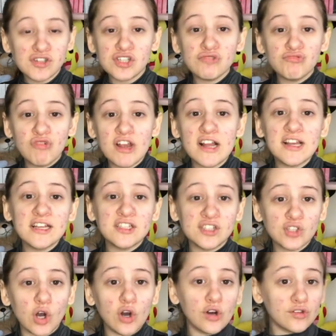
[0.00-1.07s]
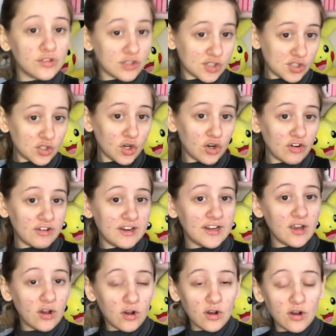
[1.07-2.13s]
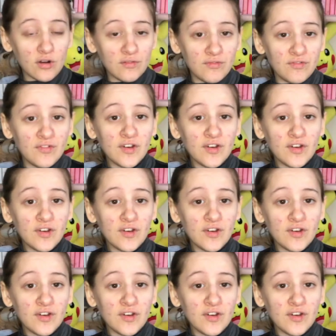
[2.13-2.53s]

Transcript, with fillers: She really sold the story of